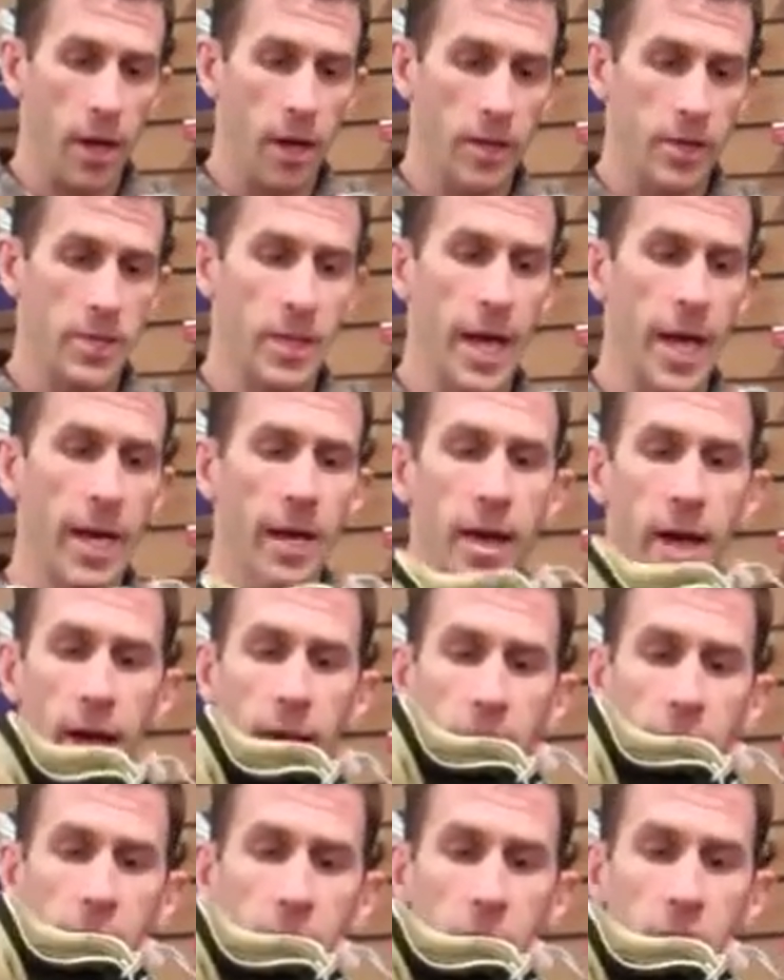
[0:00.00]
stack
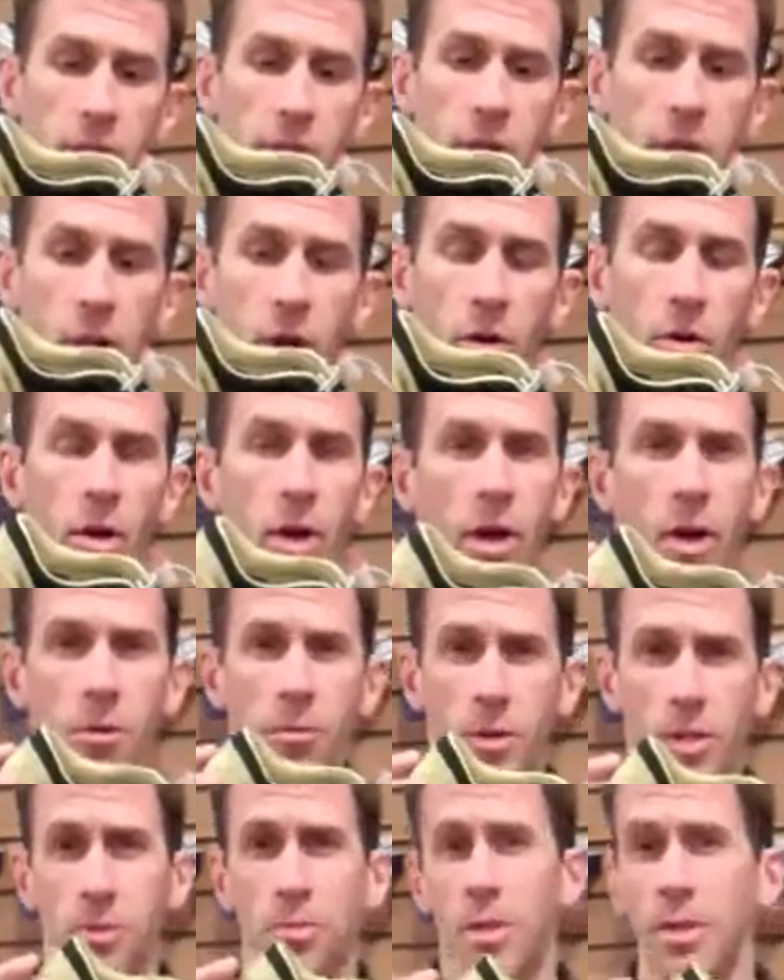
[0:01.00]
height heel to toe,
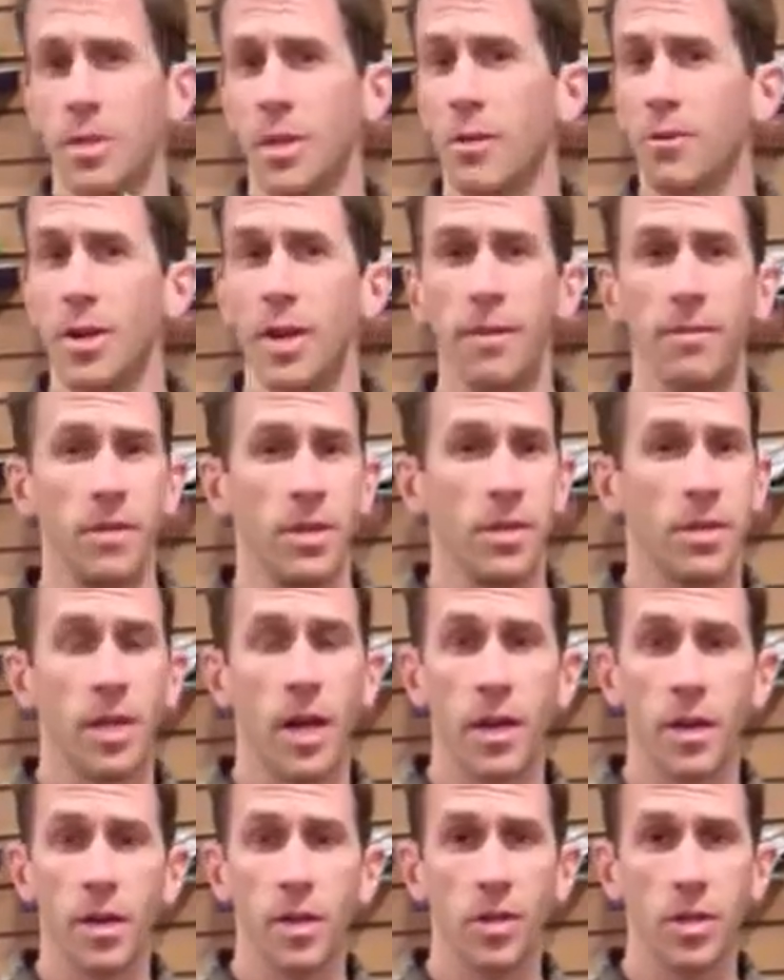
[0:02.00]
which means they were giving you a
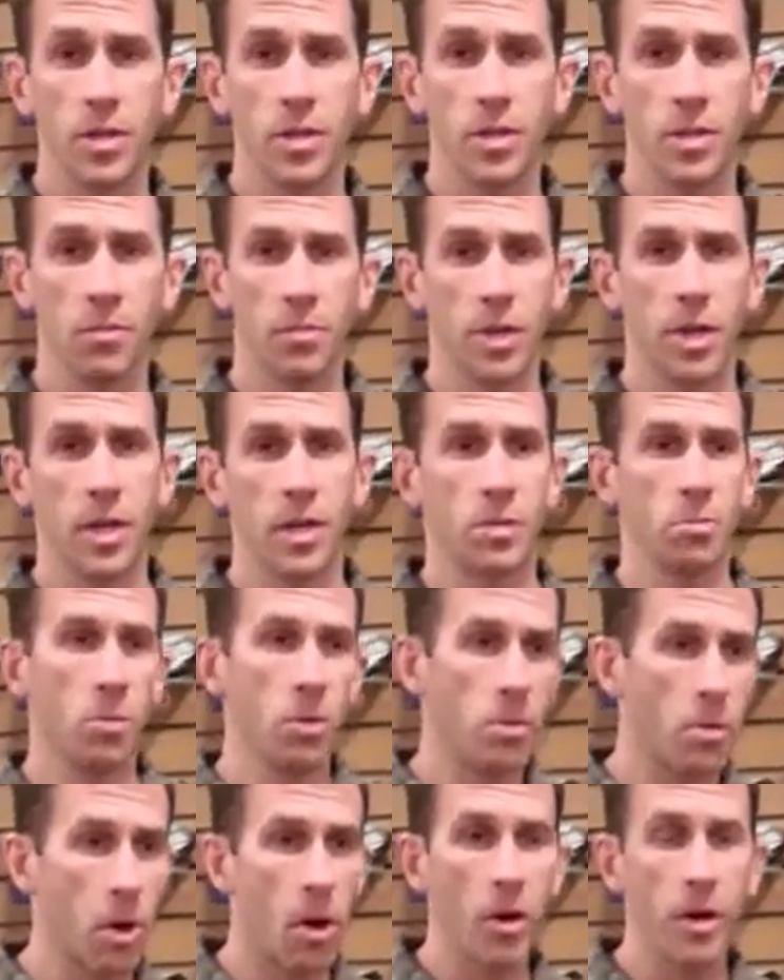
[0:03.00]
ton of cushion because
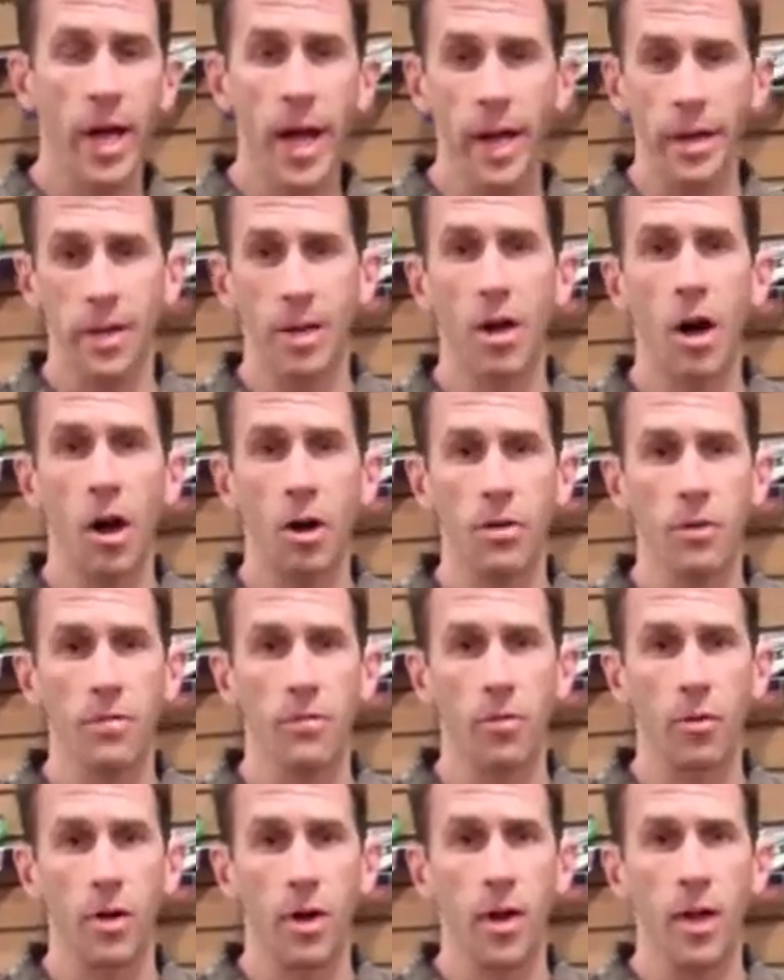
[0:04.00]
we were all kind of calling
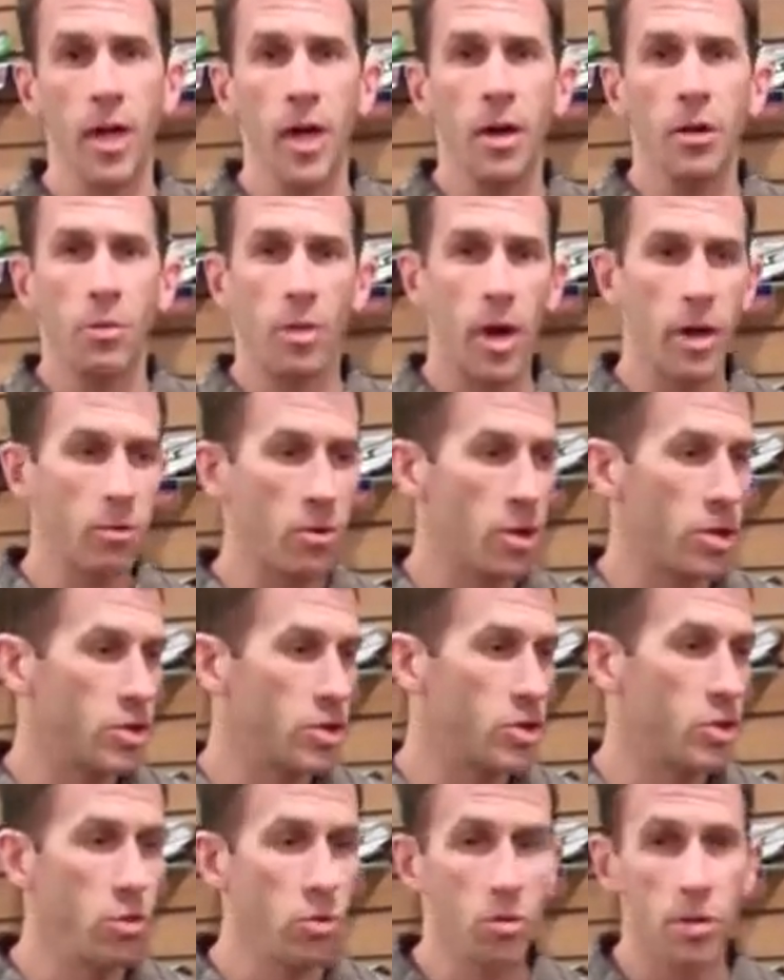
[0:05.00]
for it. Well, I want a
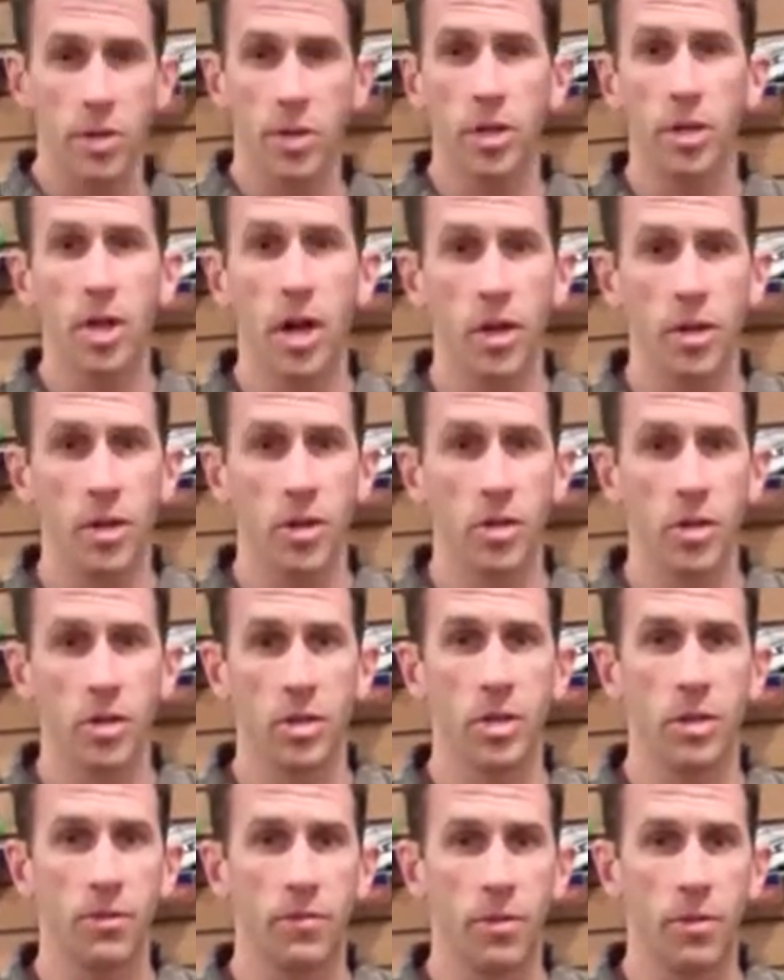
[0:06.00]
shoe with a ton of
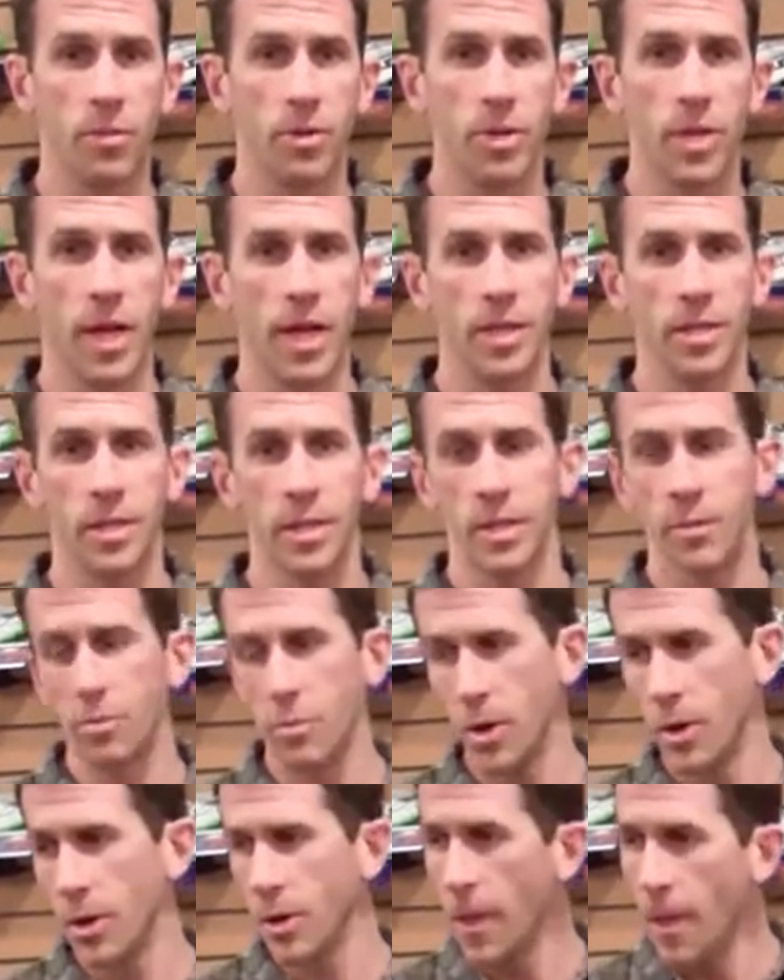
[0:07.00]
cushion for protection.
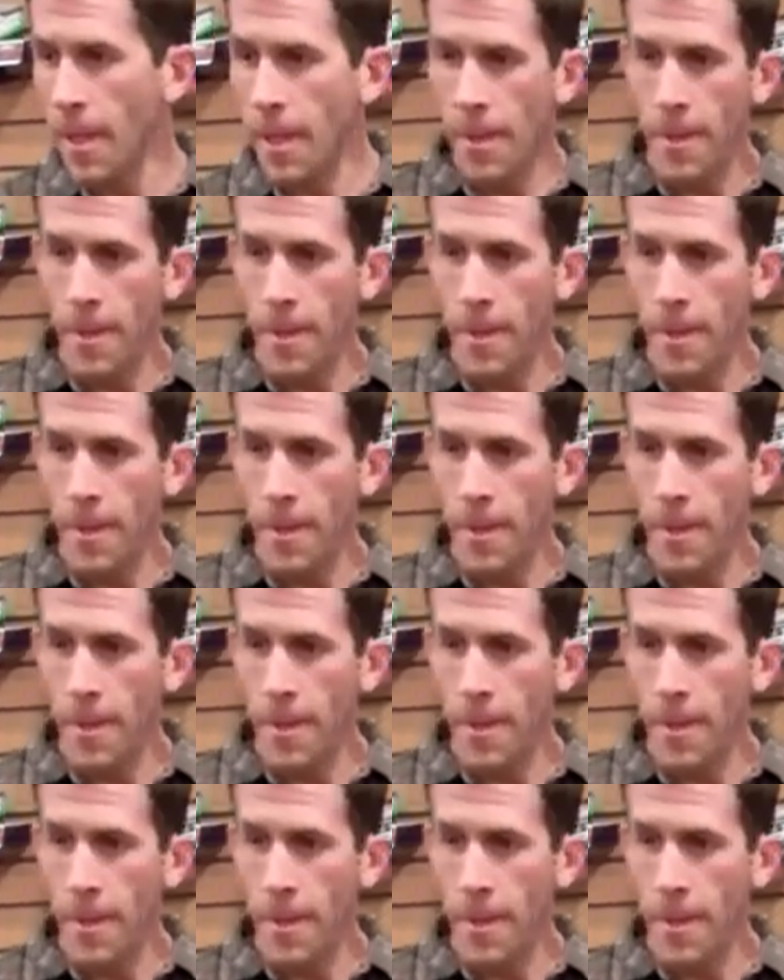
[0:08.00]
Well,